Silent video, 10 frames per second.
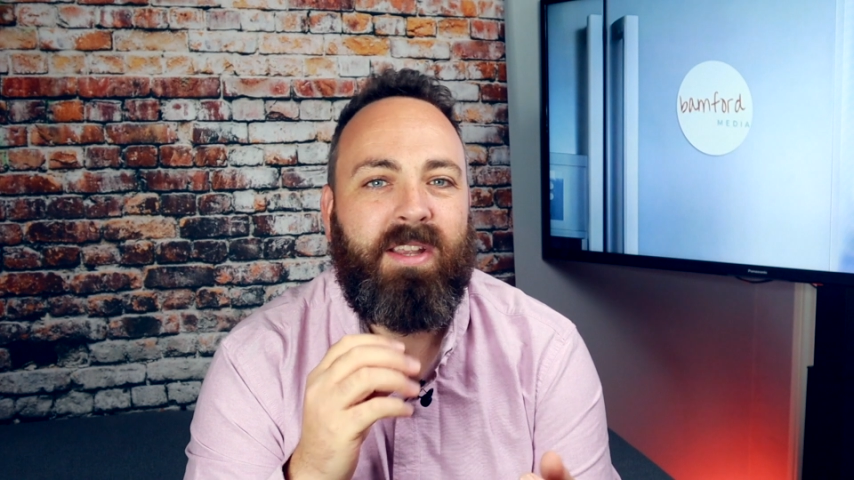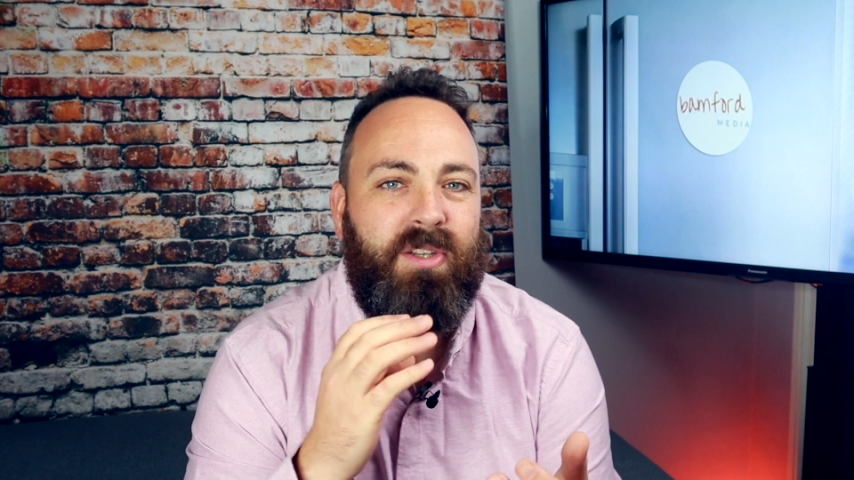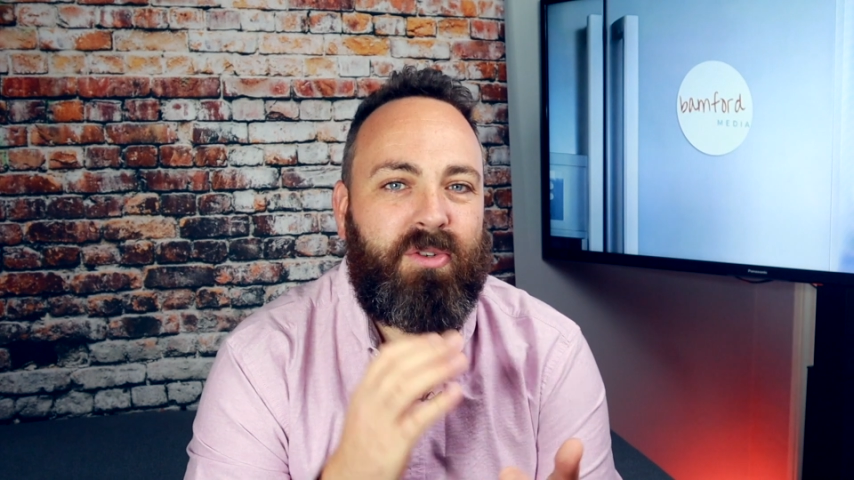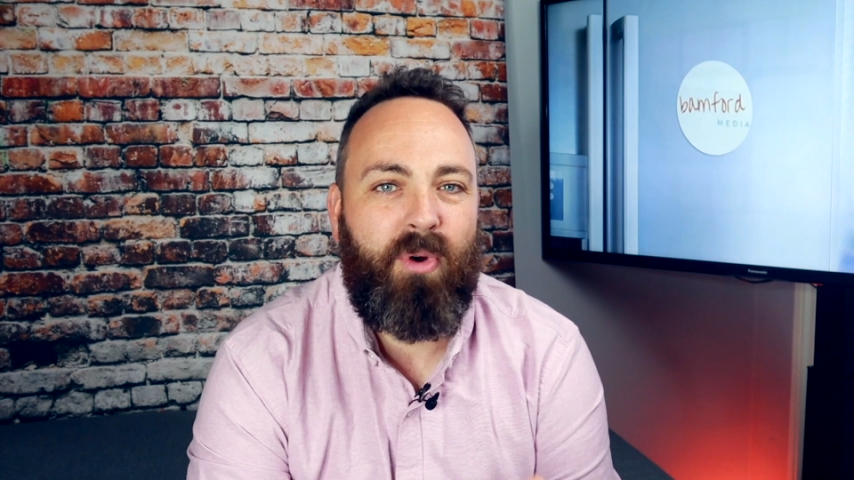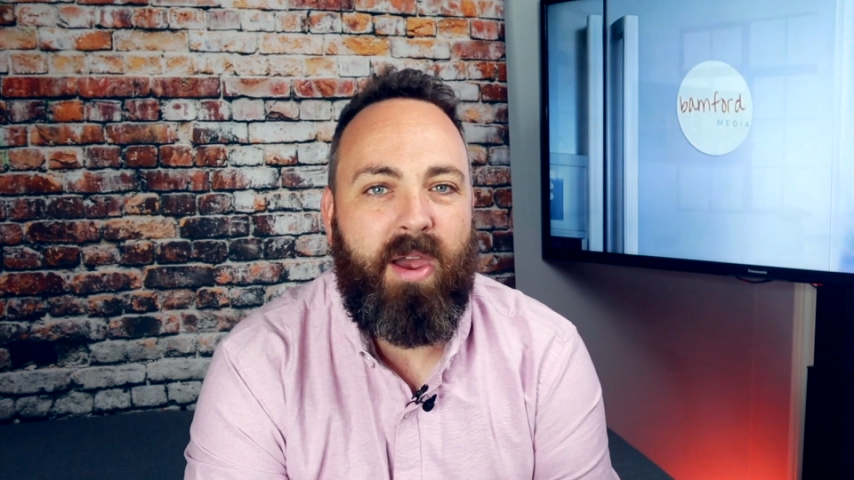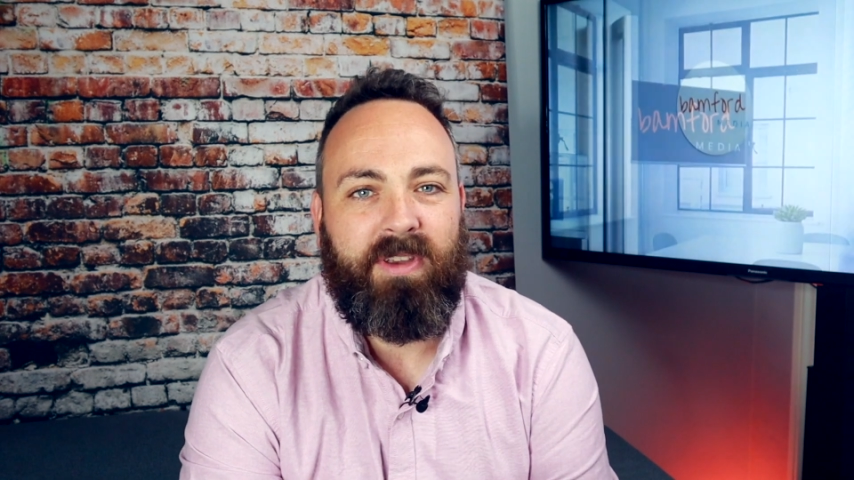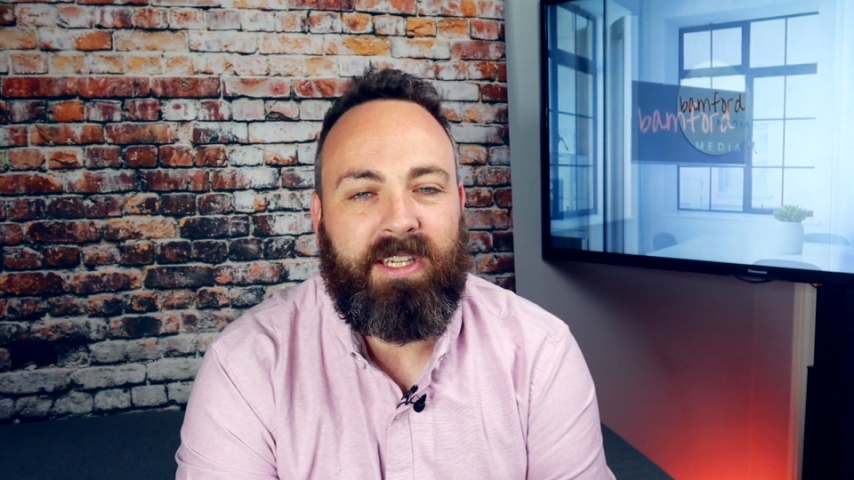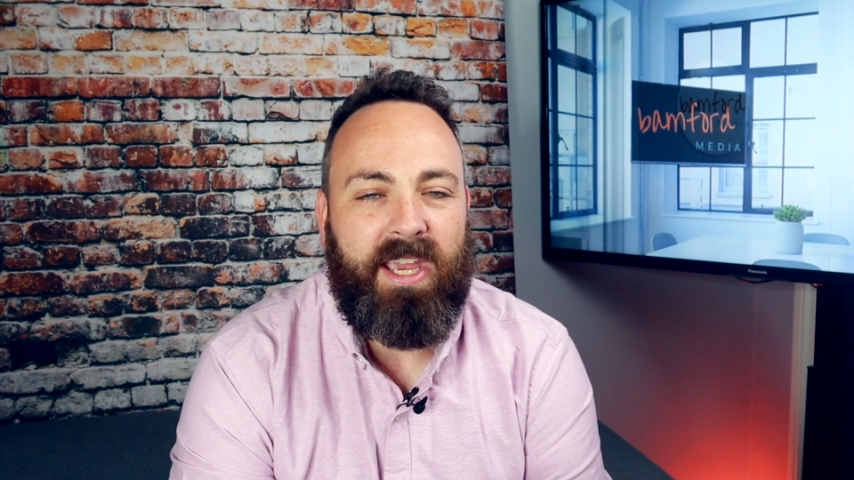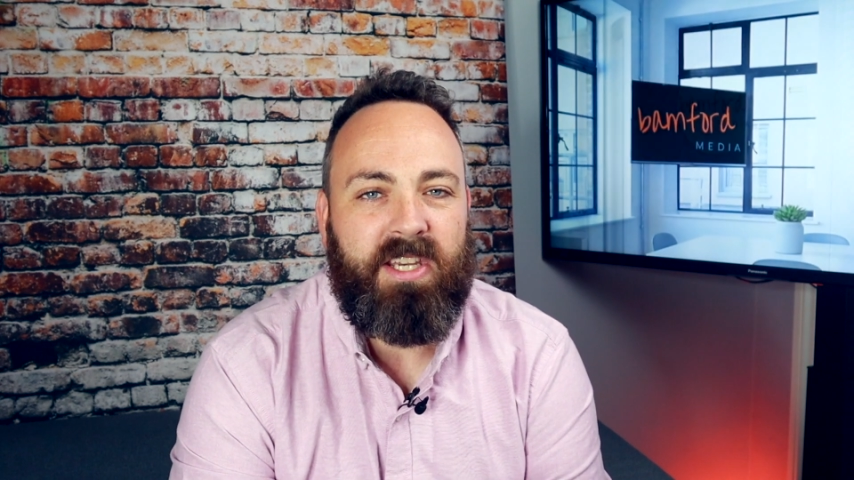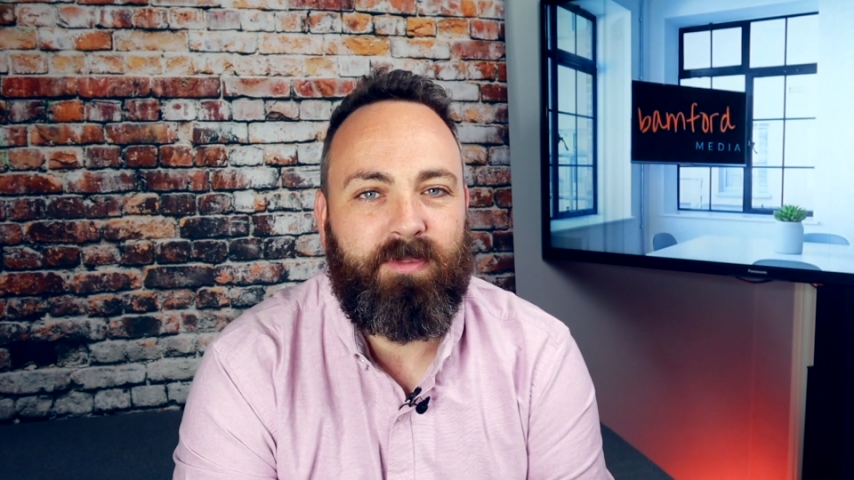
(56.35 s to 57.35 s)
to drive
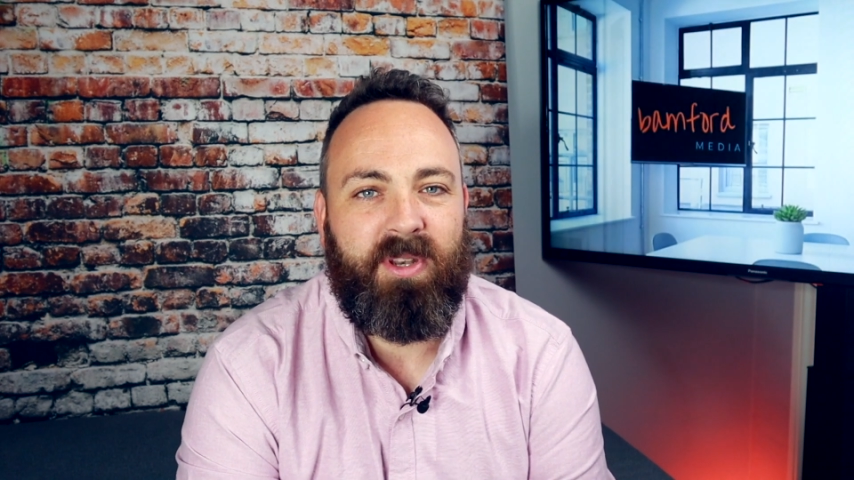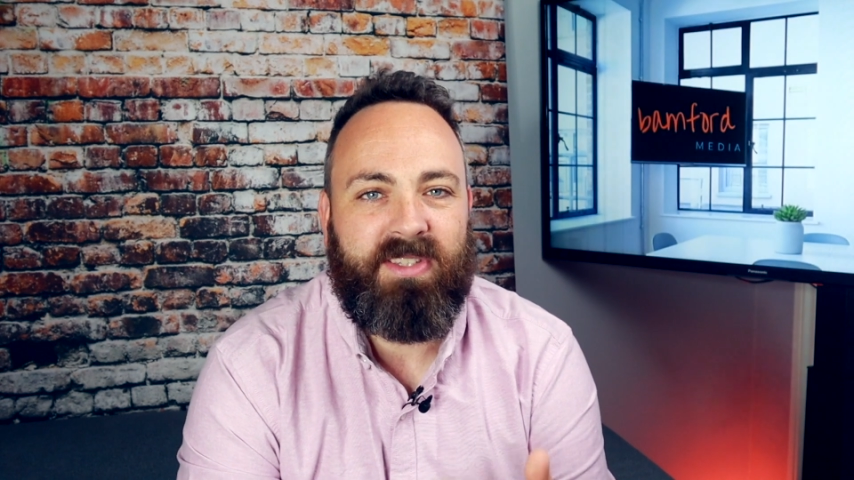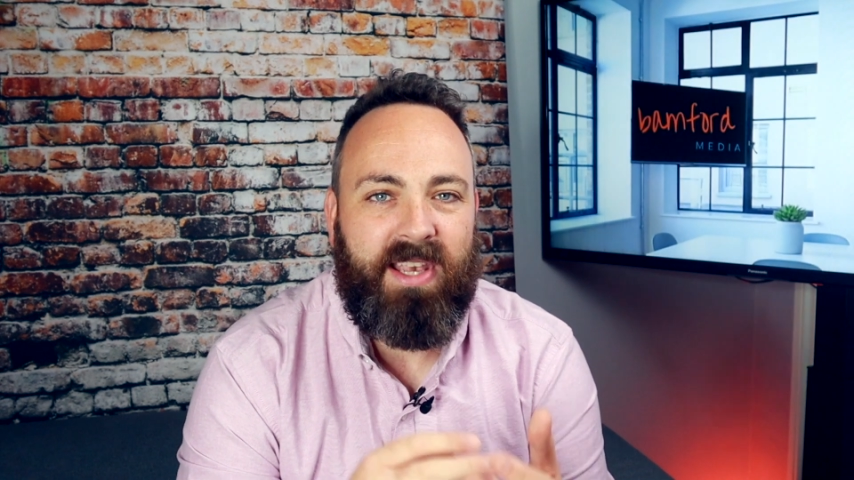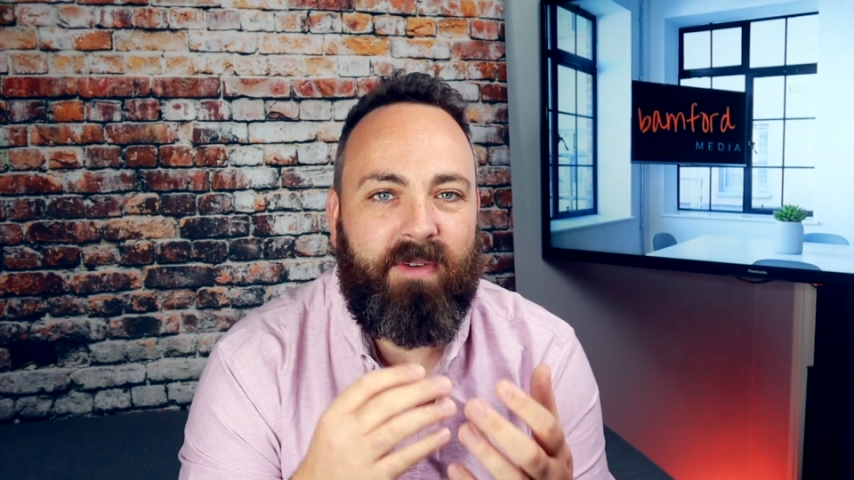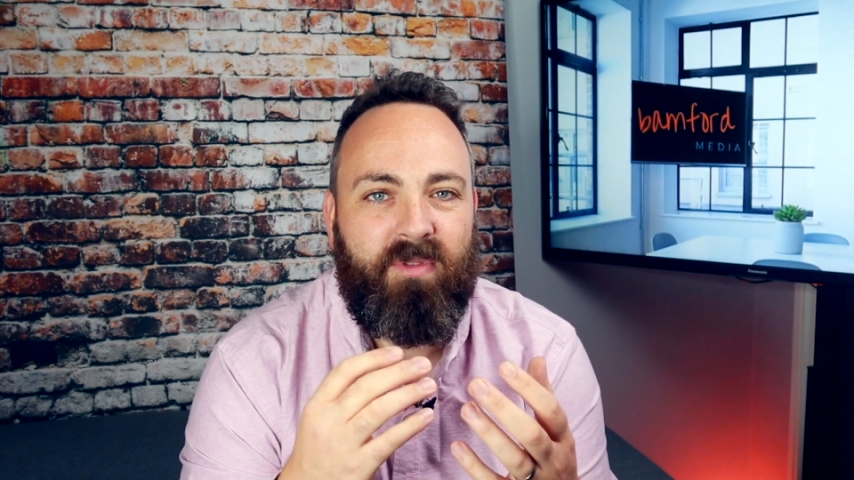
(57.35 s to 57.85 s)
engagements and